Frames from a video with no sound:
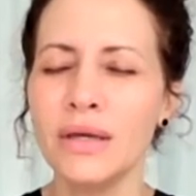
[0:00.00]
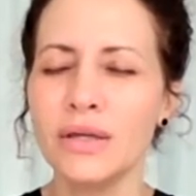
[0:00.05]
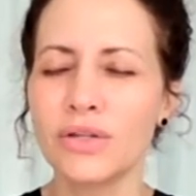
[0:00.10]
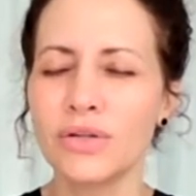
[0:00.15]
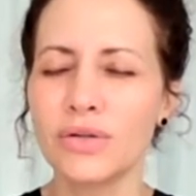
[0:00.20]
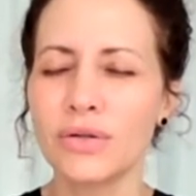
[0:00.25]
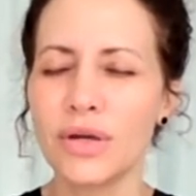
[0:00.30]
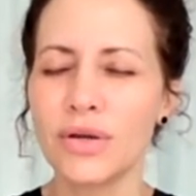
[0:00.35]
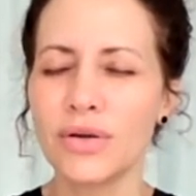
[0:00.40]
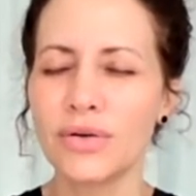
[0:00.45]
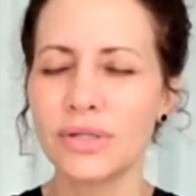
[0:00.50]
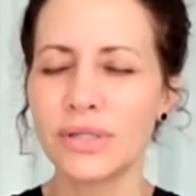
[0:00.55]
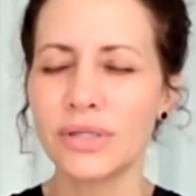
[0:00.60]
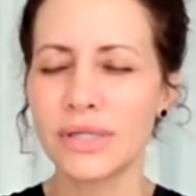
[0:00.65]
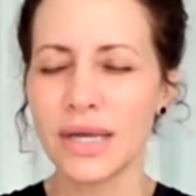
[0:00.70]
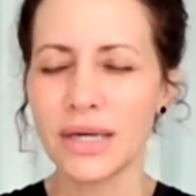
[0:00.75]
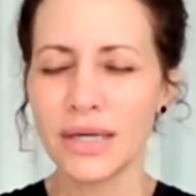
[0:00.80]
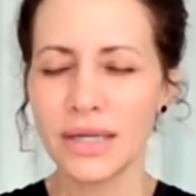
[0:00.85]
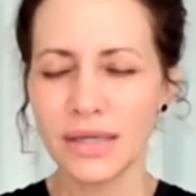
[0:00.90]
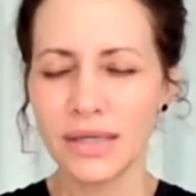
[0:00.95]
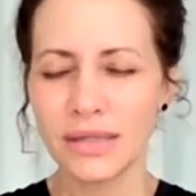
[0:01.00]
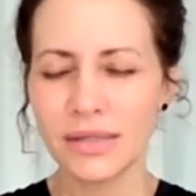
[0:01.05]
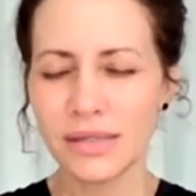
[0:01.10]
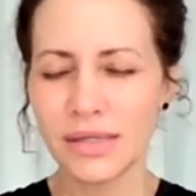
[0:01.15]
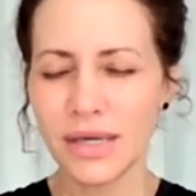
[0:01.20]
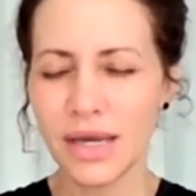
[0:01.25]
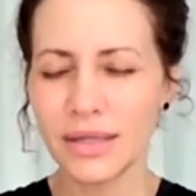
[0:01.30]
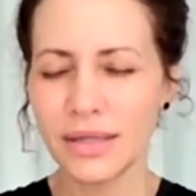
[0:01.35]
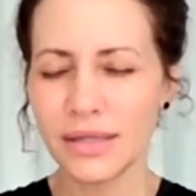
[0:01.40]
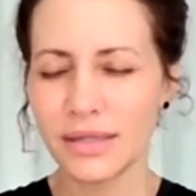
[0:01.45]
So now you're standing
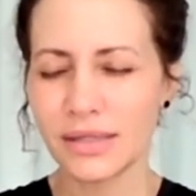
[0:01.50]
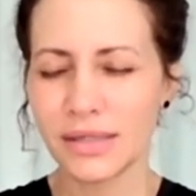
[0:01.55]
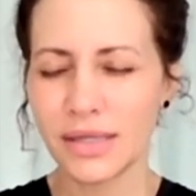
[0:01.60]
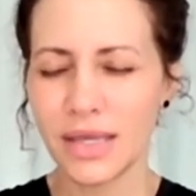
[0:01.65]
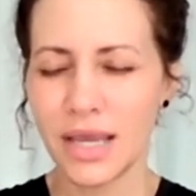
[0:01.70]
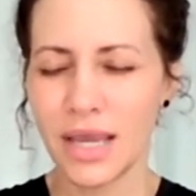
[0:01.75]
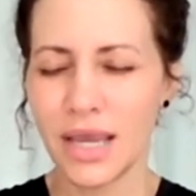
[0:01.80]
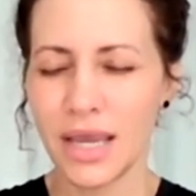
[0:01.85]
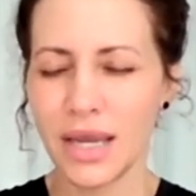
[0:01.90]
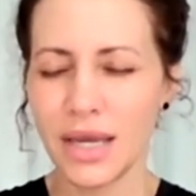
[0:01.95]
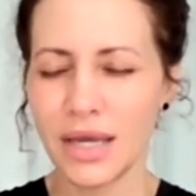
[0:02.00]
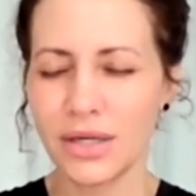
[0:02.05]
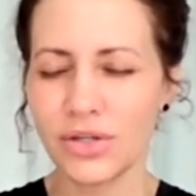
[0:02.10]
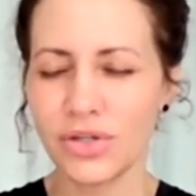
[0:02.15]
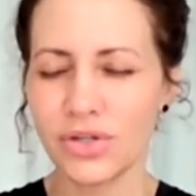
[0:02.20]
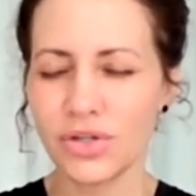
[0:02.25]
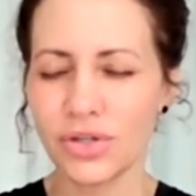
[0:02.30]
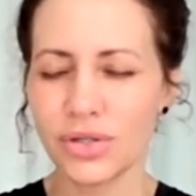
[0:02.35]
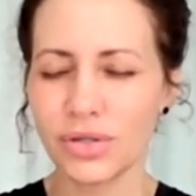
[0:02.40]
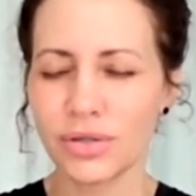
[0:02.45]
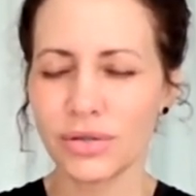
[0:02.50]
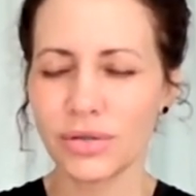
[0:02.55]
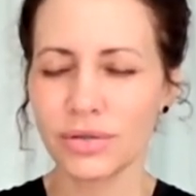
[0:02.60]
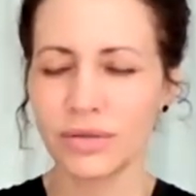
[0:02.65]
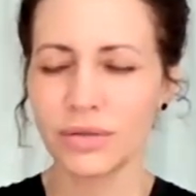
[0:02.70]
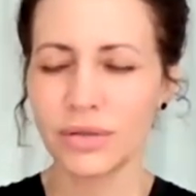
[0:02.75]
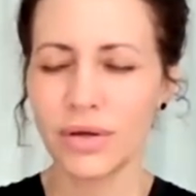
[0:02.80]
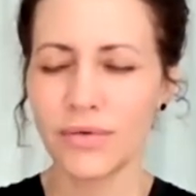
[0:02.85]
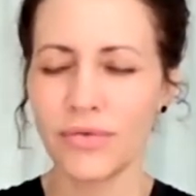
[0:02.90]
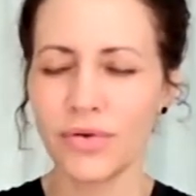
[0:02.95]
inside this cage
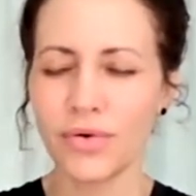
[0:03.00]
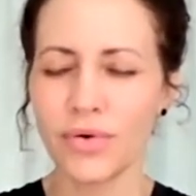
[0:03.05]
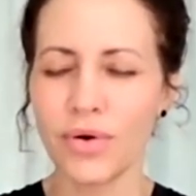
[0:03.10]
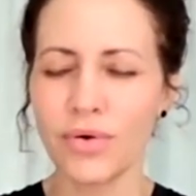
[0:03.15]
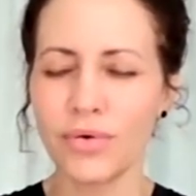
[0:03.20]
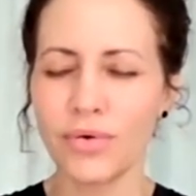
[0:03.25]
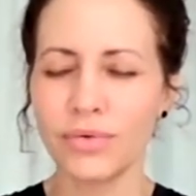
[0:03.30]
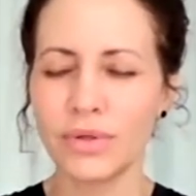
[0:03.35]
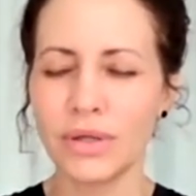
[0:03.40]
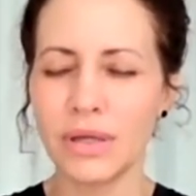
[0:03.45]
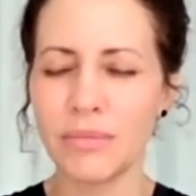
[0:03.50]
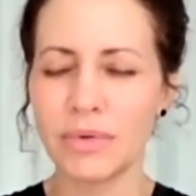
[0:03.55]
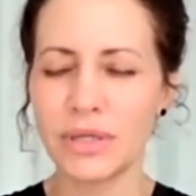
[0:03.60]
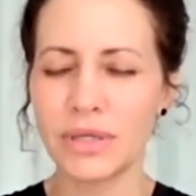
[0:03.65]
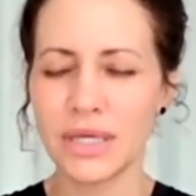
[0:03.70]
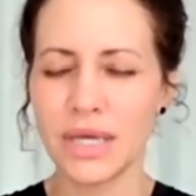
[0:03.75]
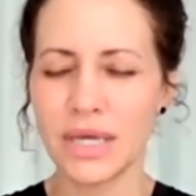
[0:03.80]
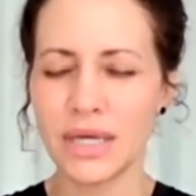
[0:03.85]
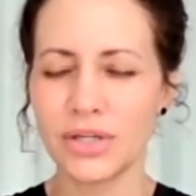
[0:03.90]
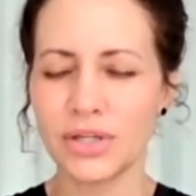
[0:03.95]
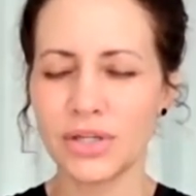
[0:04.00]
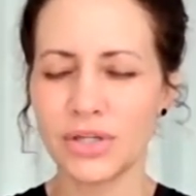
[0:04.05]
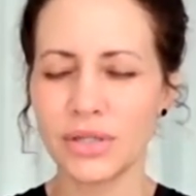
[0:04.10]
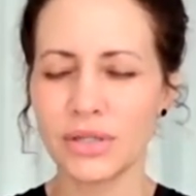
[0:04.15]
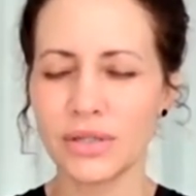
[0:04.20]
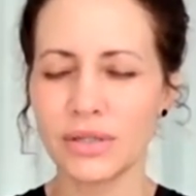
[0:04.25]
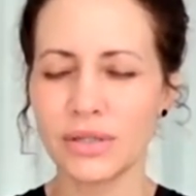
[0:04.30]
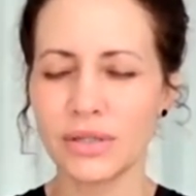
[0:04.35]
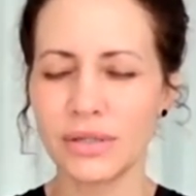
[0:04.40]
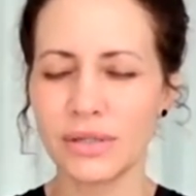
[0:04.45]
of your own
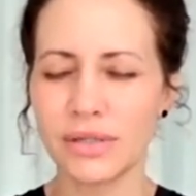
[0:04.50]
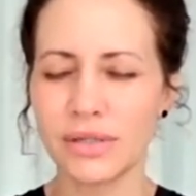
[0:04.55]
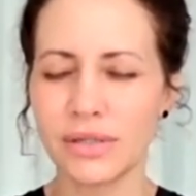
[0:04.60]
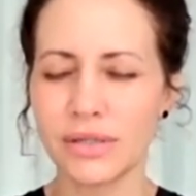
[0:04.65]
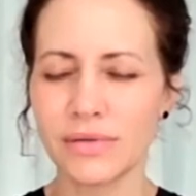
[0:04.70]
limitations.